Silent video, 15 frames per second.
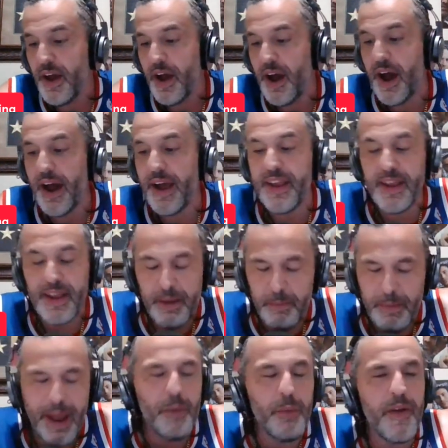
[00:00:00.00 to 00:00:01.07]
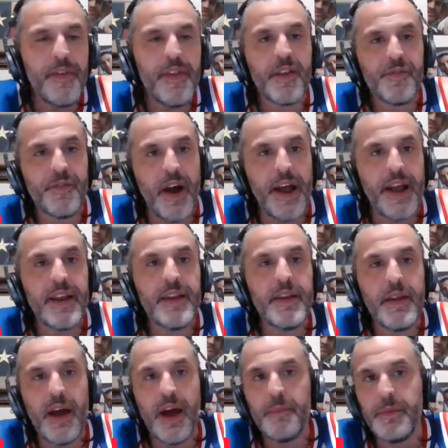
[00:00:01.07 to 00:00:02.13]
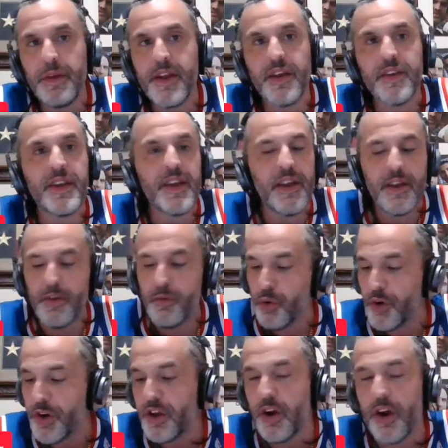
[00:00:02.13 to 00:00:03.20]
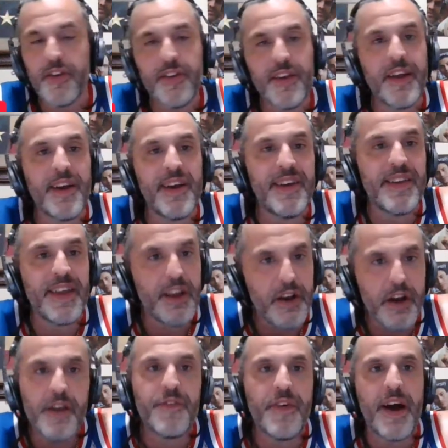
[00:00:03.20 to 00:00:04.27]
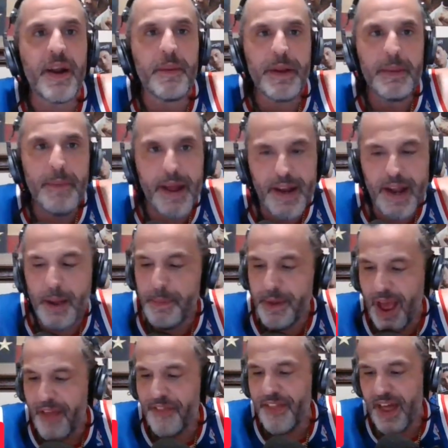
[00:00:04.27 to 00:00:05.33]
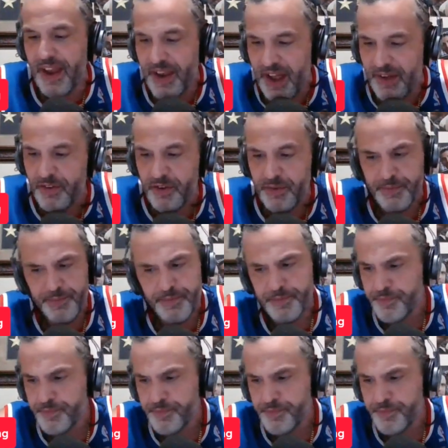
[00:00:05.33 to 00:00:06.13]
Uh, he, he may win this fight because Rudy Garcia is a good fighter, but he may not be at that level.